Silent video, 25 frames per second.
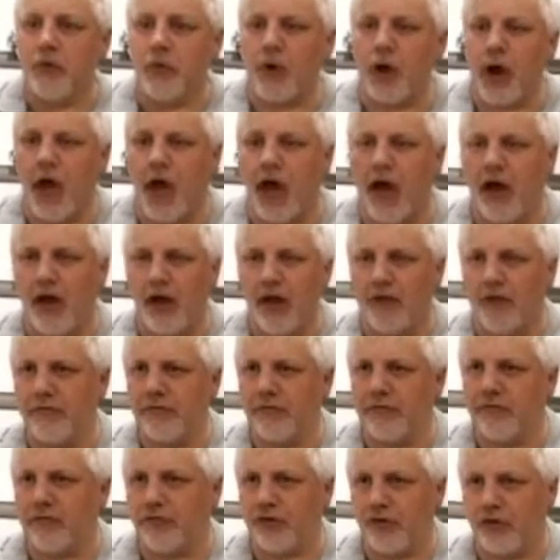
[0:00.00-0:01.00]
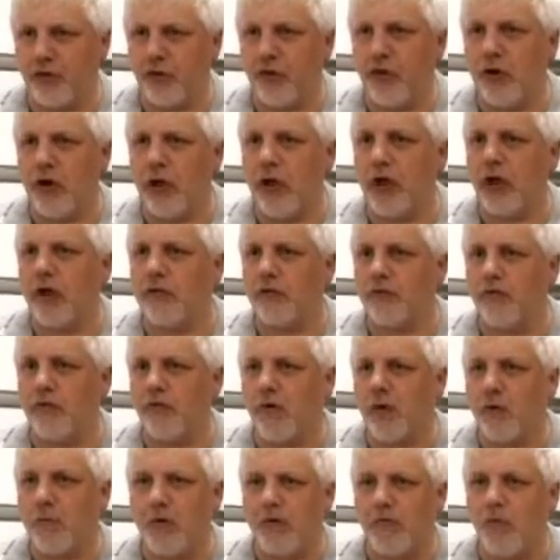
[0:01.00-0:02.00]
You would have security in the
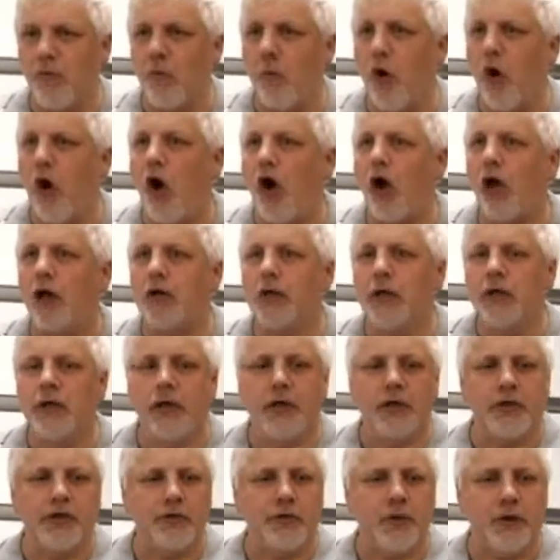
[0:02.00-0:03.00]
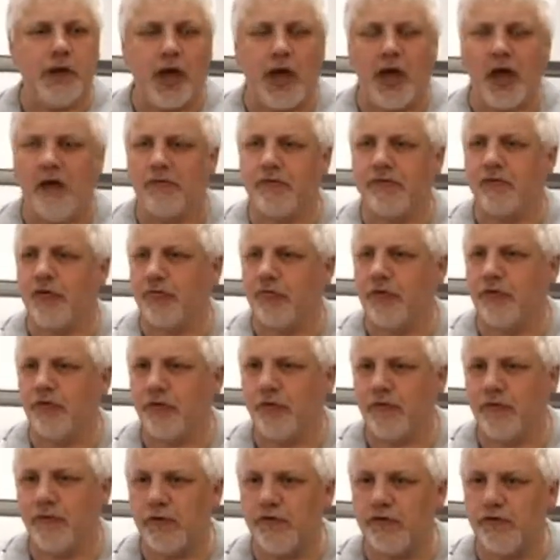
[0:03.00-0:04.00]
form of a wall. You would have some
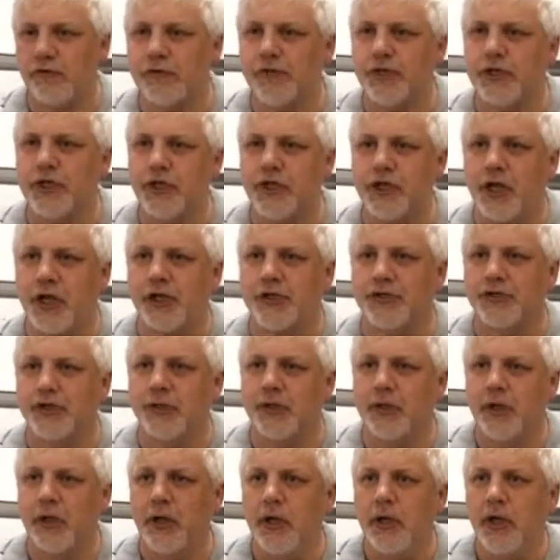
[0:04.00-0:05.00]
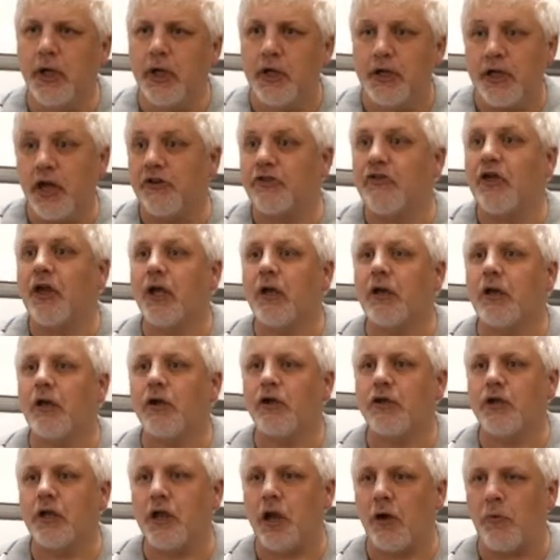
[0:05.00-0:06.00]
sort of intrusion detection. Now take a
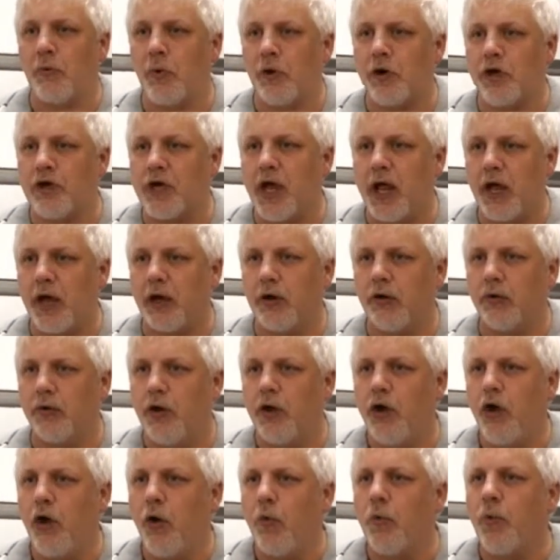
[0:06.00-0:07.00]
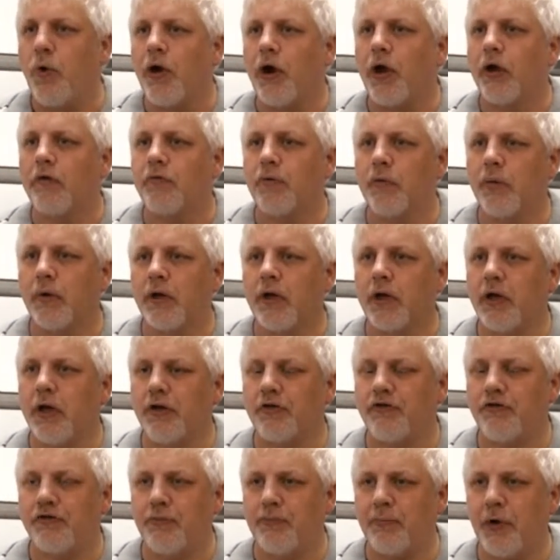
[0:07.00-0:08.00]
look at the network now, where everyone
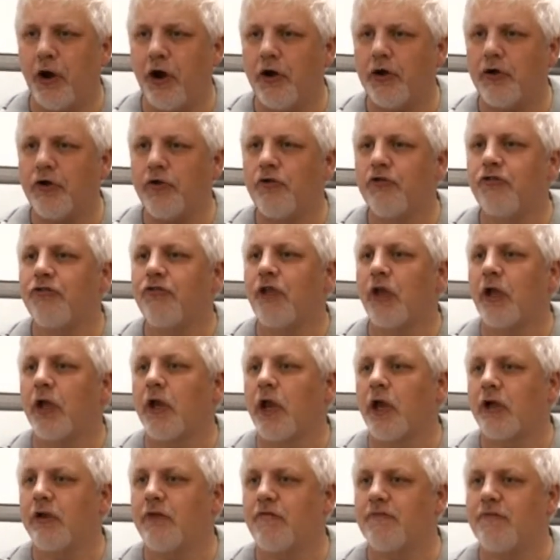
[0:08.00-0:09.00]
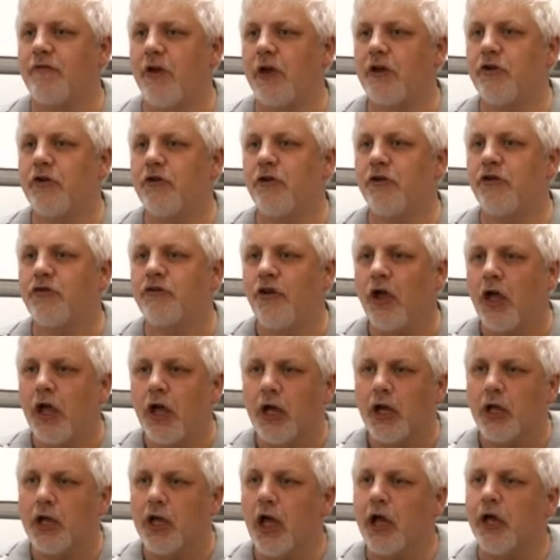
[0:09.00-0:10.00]
connects to partners, they connect to vendors,
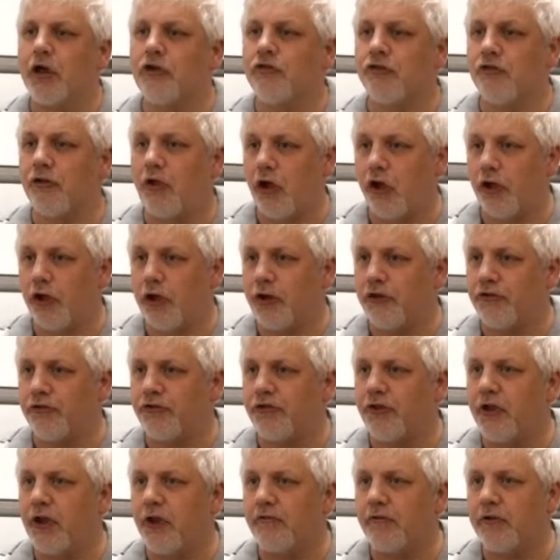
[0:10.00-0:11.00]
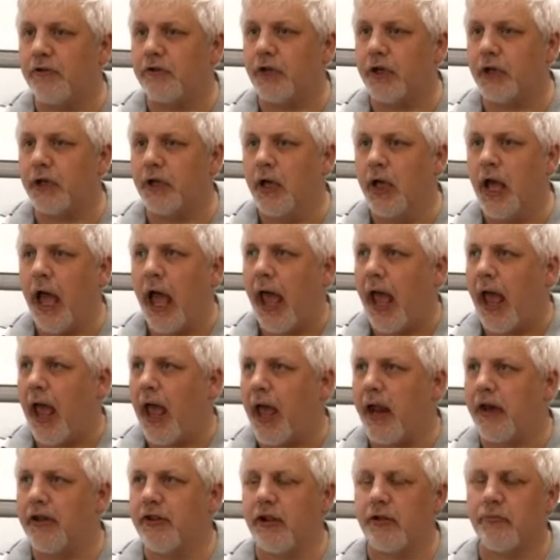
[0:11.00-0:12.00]
clients log in and see everything.
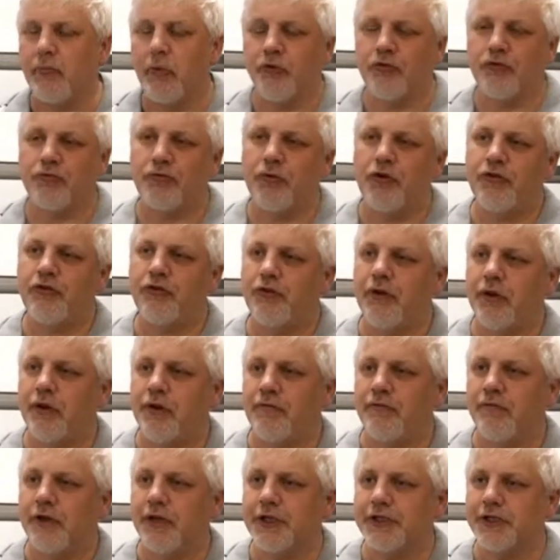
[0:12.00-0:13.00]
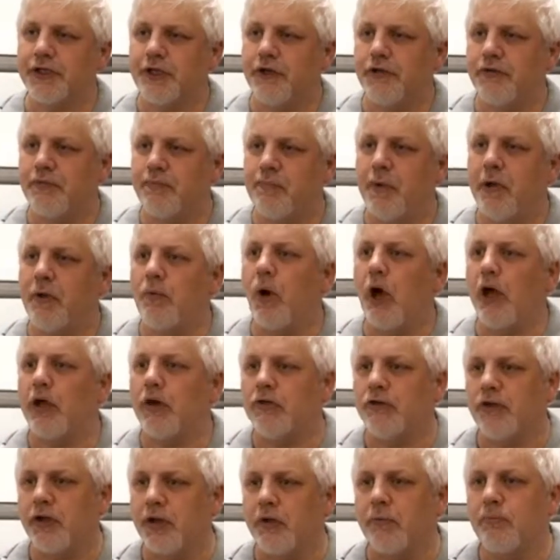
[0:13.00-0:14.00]
And the most recent innovation is
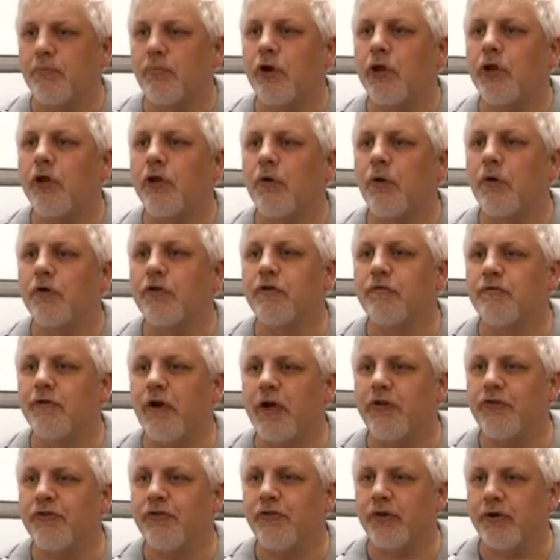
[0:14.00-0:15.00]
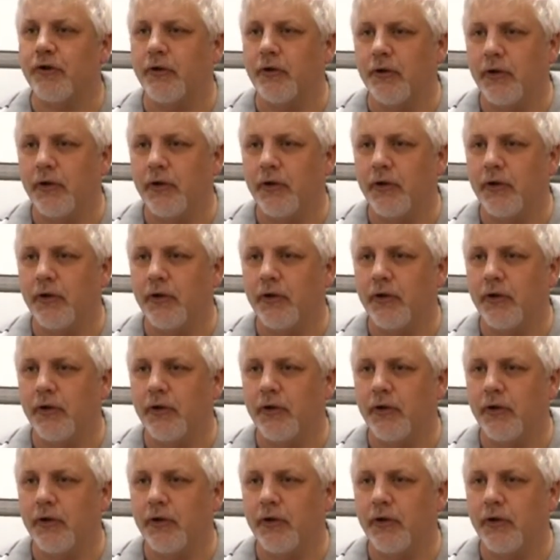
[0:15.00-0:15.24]
BYOD, bring your own device in.